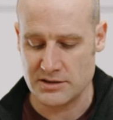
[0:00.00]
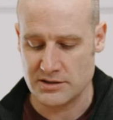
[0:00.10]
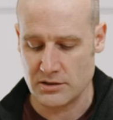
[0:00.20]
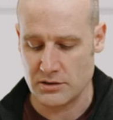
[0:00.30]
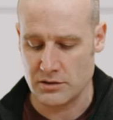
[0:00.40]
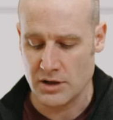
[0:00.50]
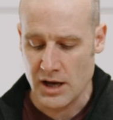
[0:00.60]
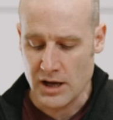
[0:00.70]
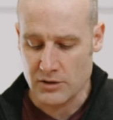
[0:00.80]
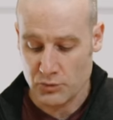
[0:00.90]
And so
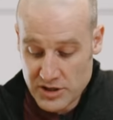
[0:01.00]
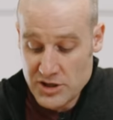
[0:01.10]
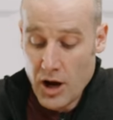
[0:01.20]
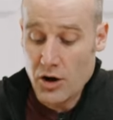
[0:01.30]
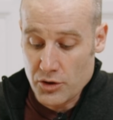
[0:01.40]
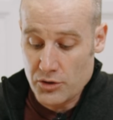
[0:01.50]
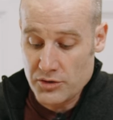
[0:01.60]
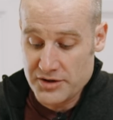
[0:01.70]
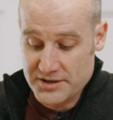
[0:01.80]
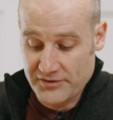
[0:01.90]
we know
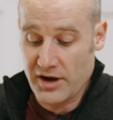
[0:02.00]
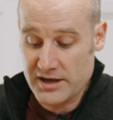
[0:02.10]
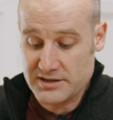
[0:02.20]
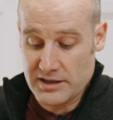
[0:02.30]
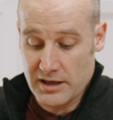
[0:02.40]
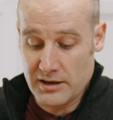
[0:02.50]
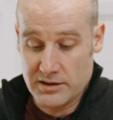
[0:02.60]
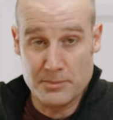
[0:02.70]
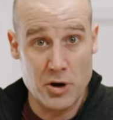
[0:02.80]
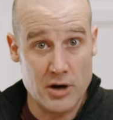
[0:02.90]
the divisor,
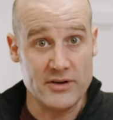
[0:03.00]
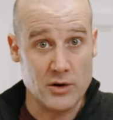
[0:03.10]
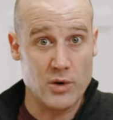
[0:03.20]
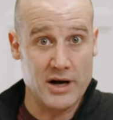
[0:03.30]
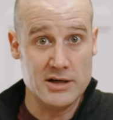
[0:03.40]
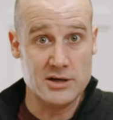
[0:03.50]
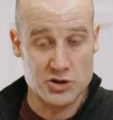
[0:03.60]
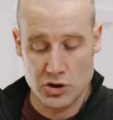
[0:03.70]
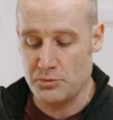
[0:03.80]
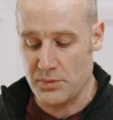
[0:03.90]
the perfect one,
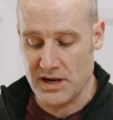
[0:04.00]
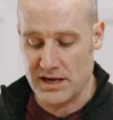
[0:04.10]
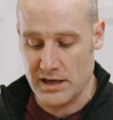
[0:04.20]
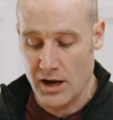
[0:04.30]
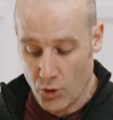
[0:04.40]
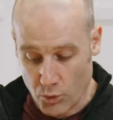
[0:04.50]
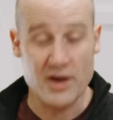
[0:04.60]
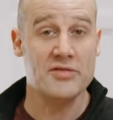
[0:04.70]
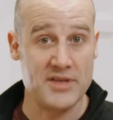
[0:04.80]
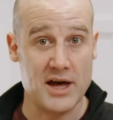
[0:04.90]
should be
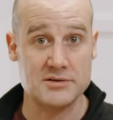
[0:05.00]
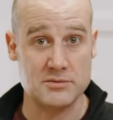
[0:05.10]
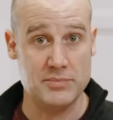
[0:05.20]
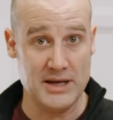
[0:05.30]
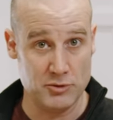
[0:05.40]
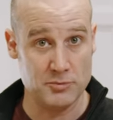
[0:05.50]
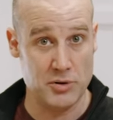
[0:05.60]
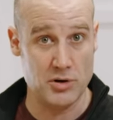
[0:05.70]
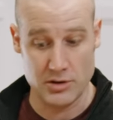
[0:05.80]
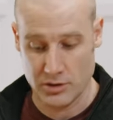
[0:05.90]
1,000 people
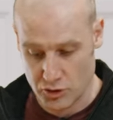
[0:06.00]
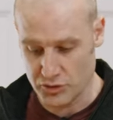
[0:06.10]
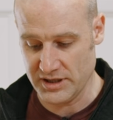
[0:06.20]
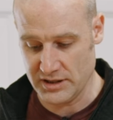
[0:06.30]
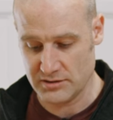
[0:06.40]
per cookie.